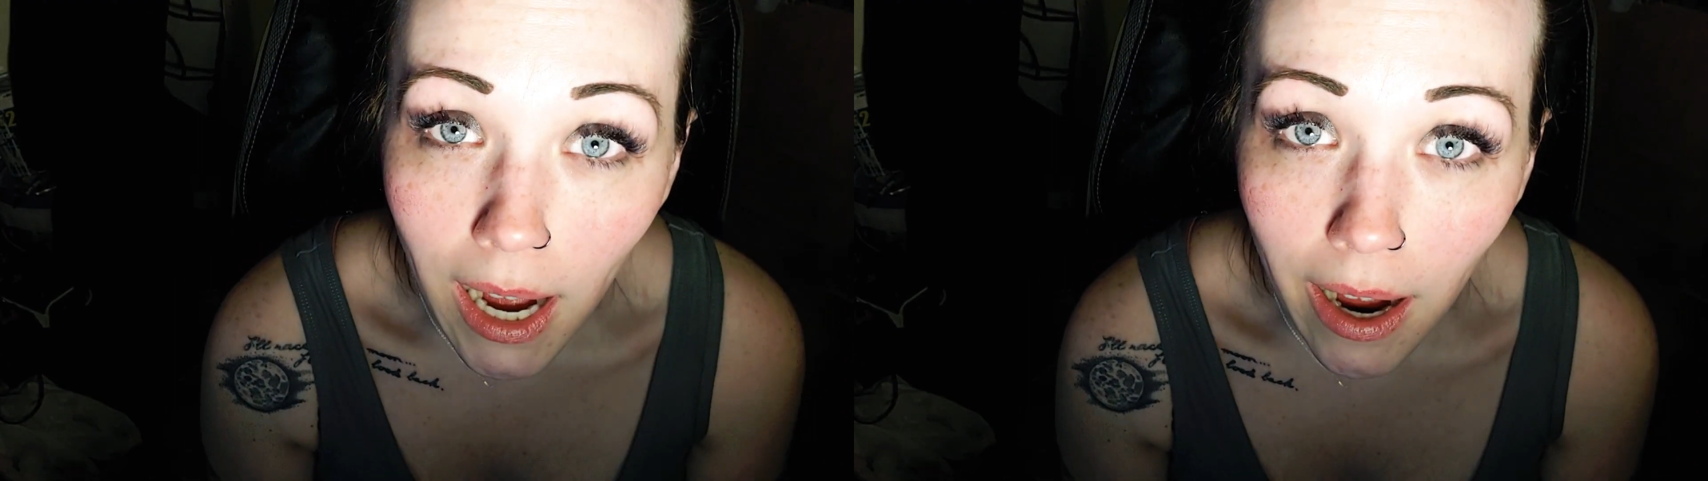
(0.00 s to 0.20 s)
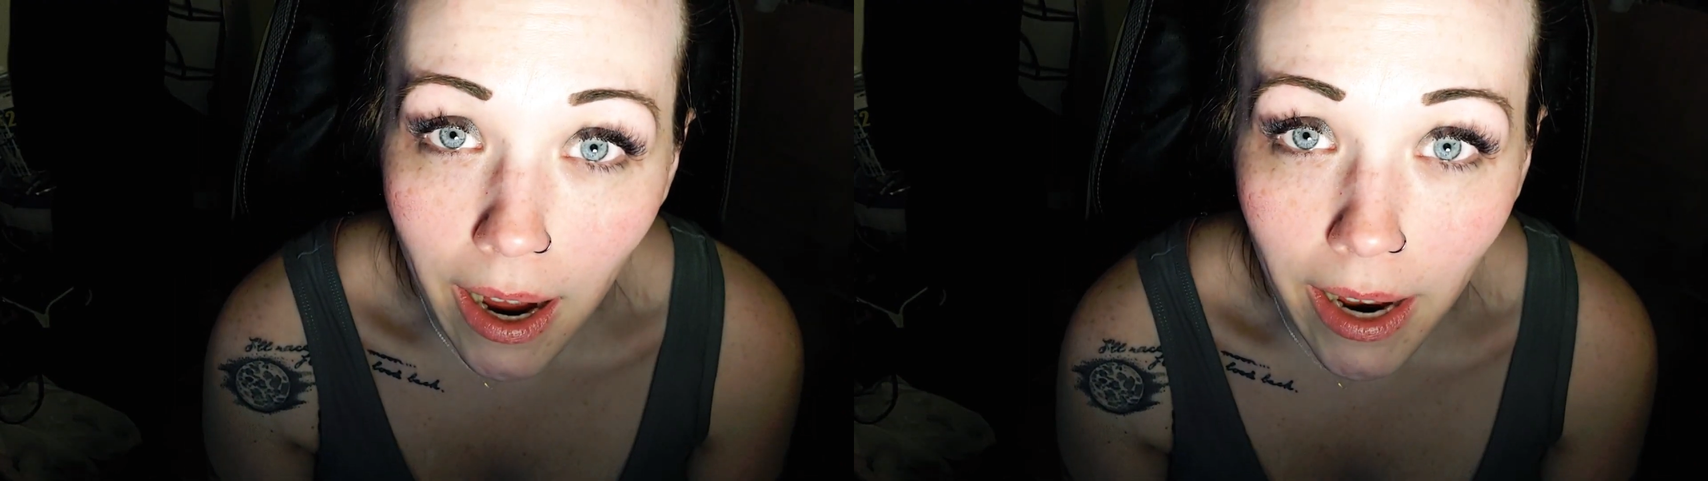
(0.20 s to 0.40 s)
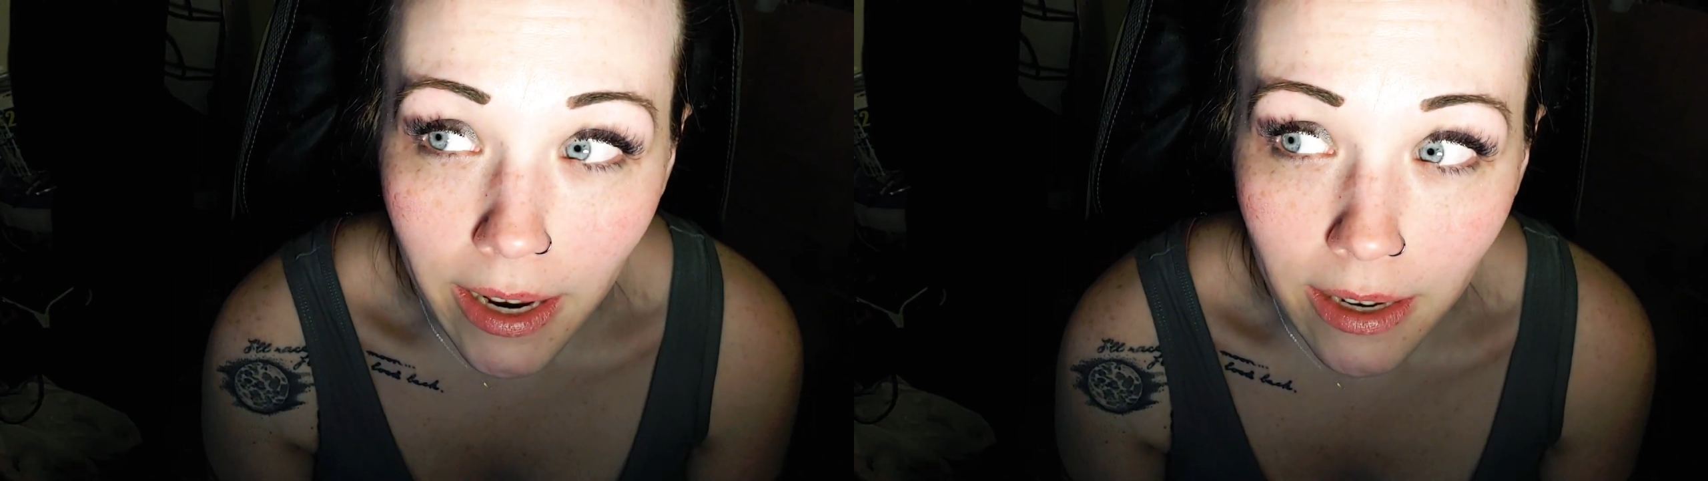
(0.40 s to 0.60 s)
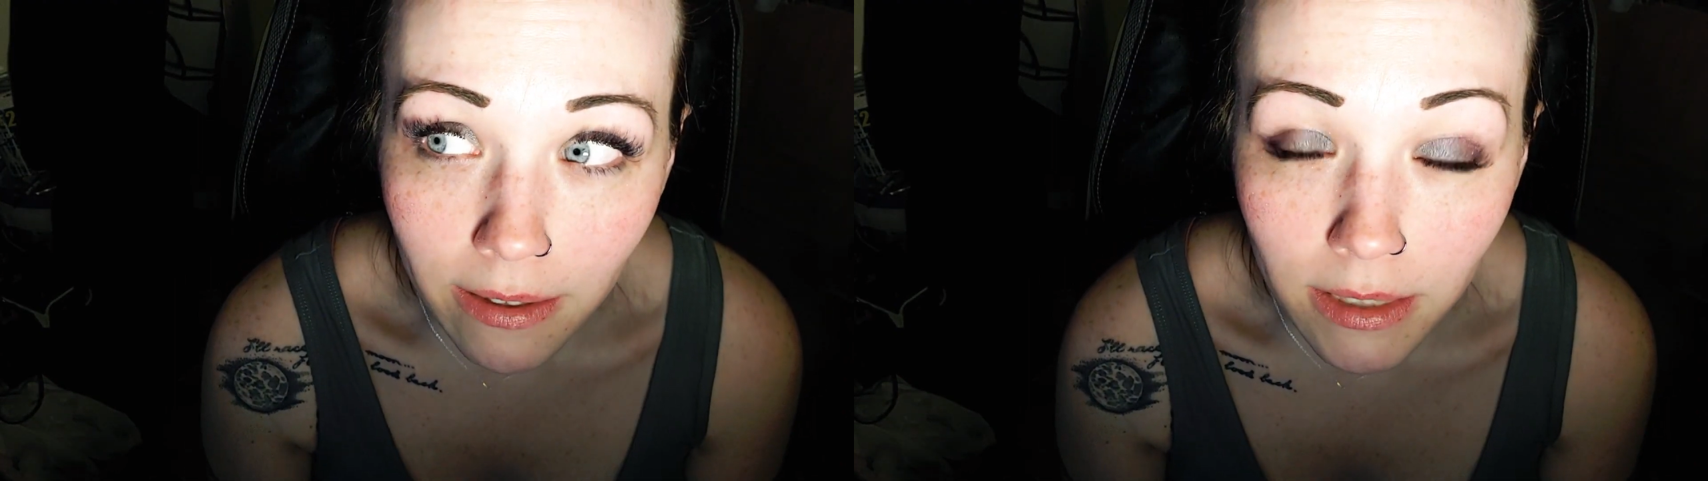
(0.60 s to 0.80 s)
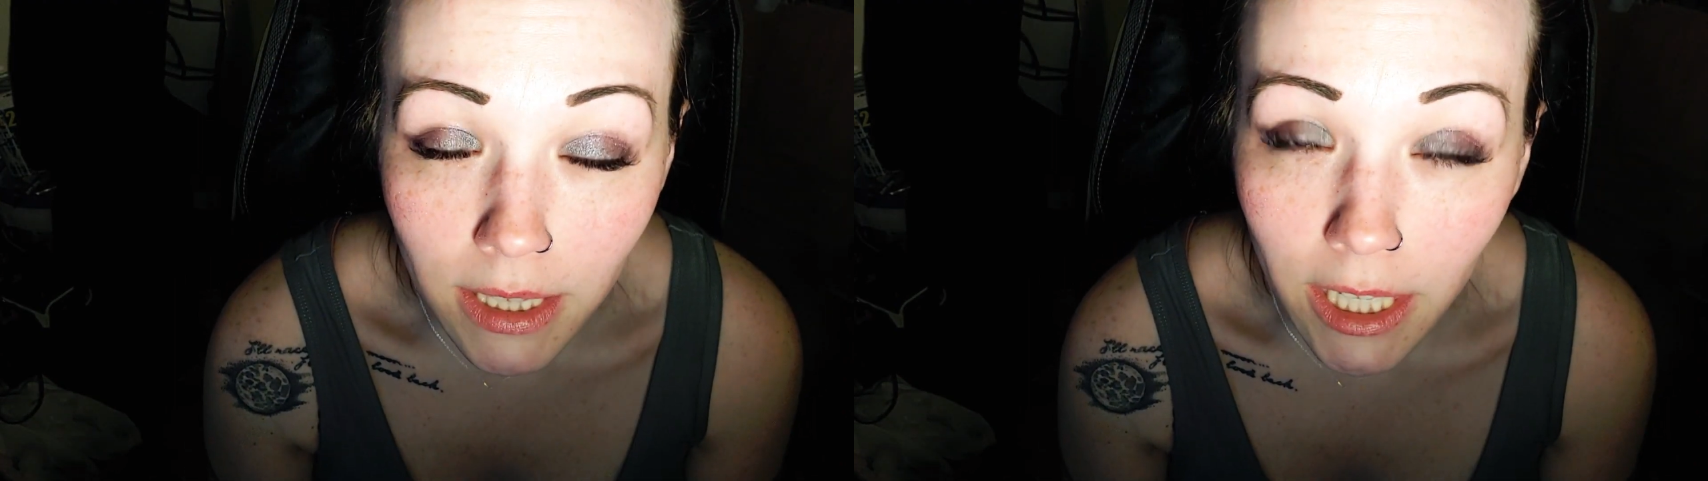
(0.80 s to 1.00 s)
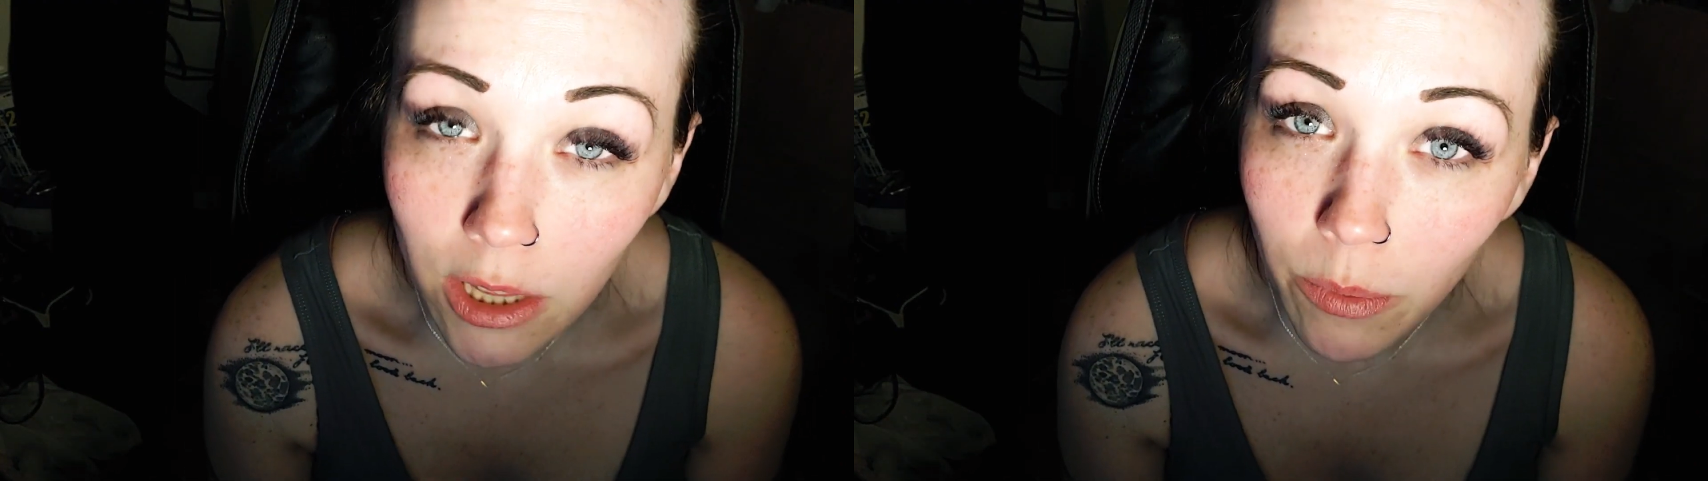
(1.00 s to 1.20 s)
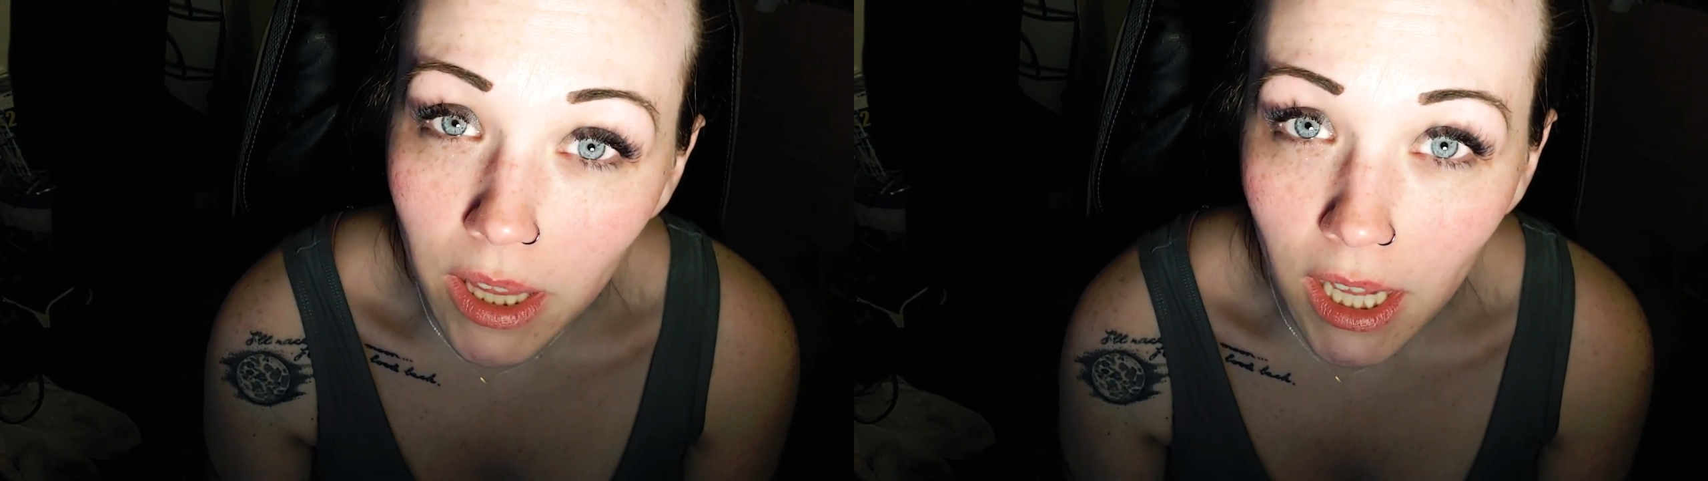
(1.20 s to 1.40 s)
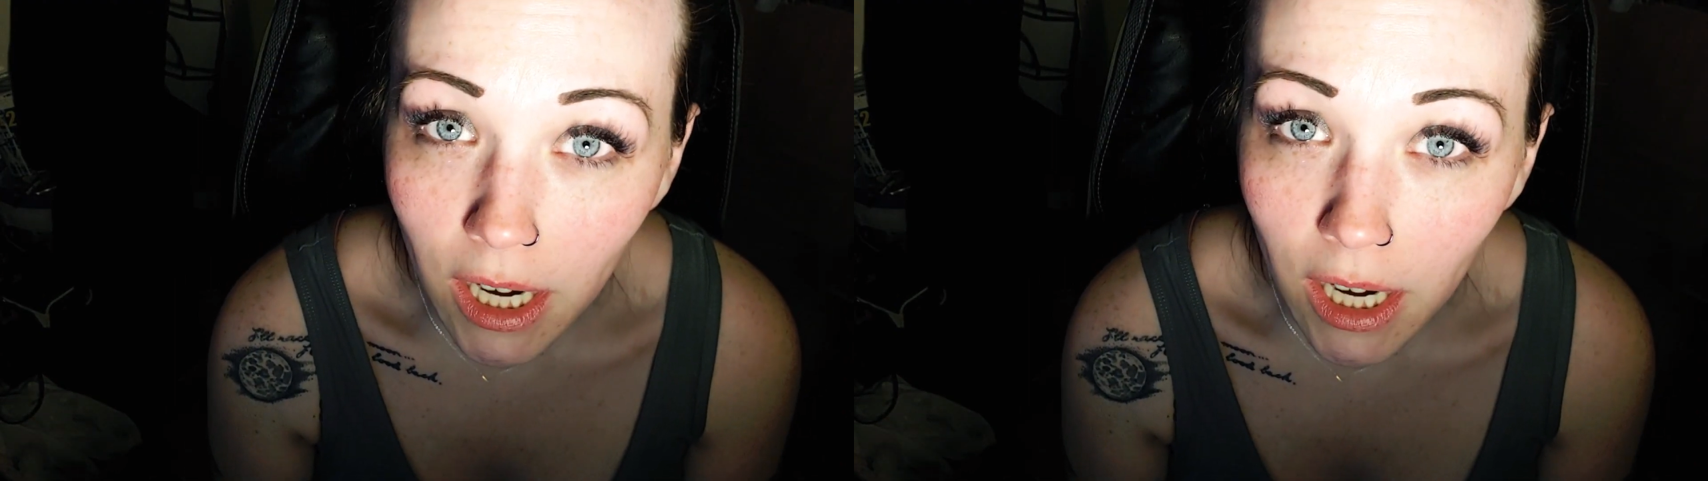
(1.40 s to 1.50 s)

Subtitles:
I like the way that